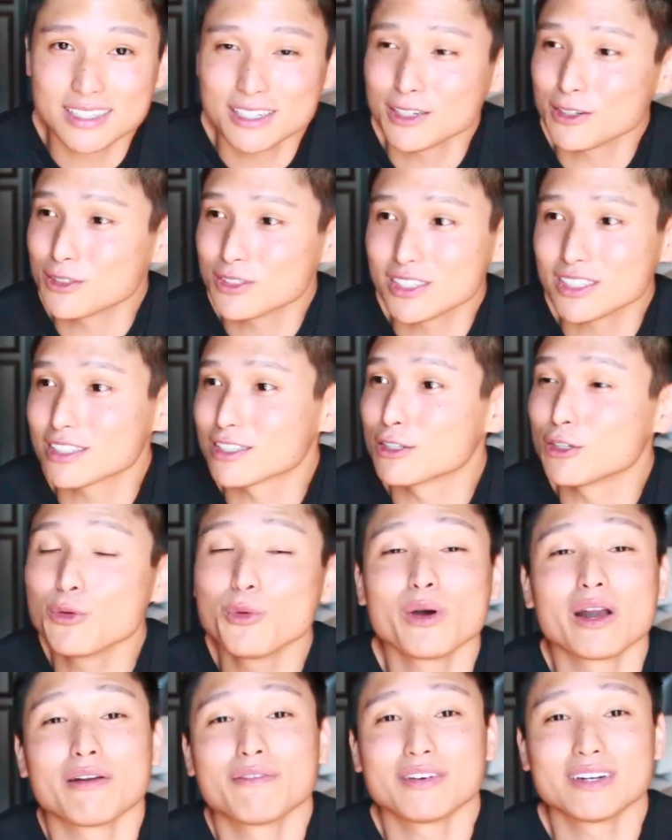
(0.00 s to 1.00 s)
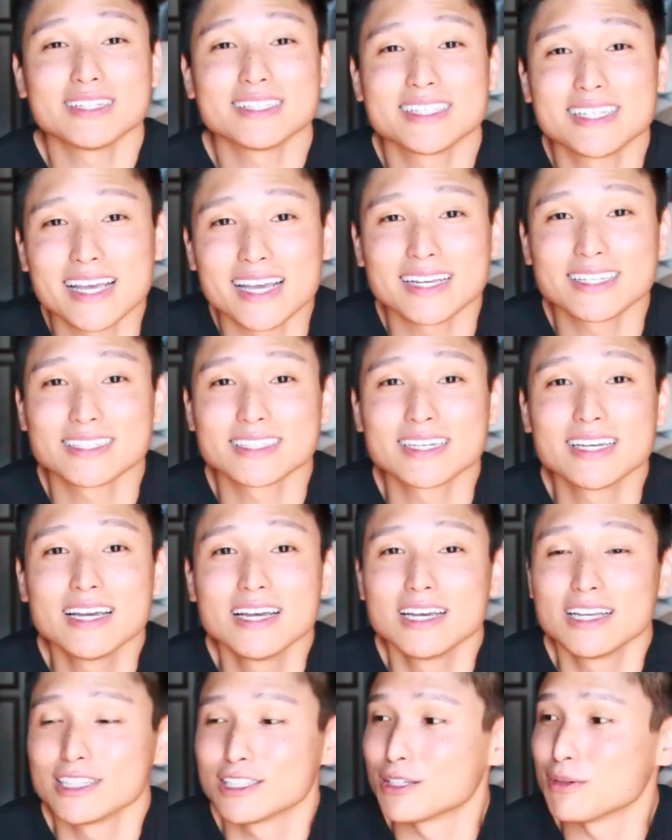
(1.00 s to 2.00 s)
you know, just do whatever it takes
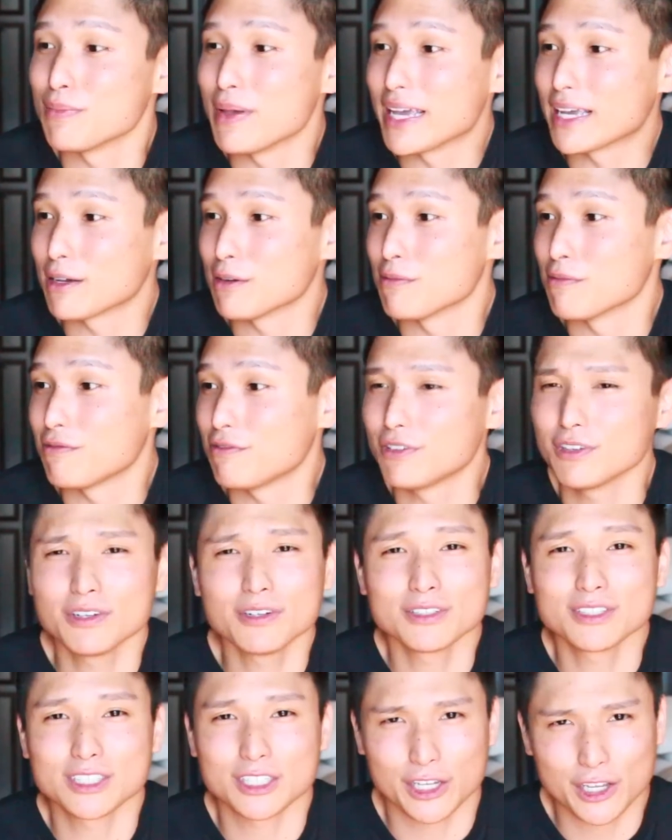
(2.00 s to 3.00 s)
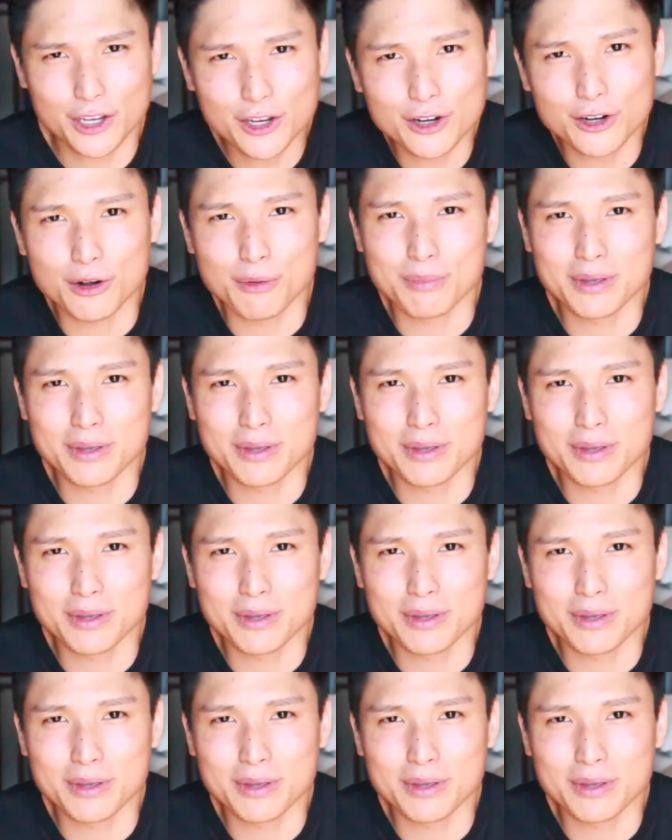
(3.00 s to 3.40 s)
to make him feel secure.